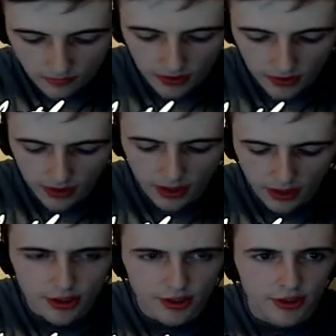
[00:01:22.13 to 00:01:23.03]

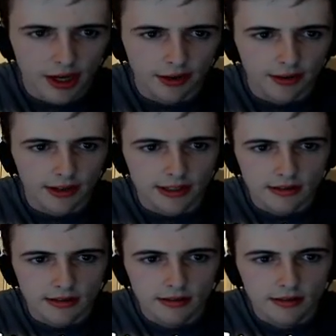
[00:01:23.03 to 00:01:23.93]
Dungeon Cherries.
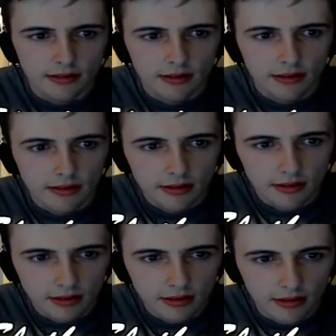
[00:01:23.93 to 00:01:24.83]

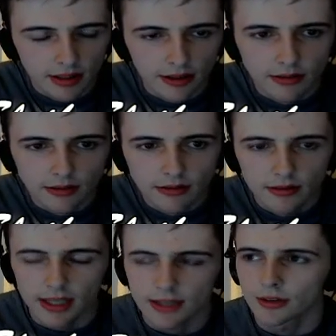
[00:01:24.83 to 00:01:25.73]
No,
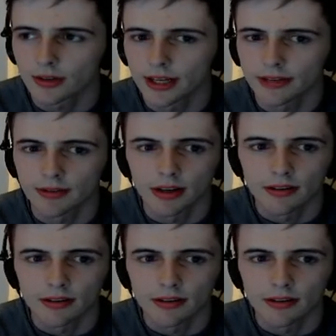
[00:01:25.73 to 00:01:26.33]
that's not creative enough.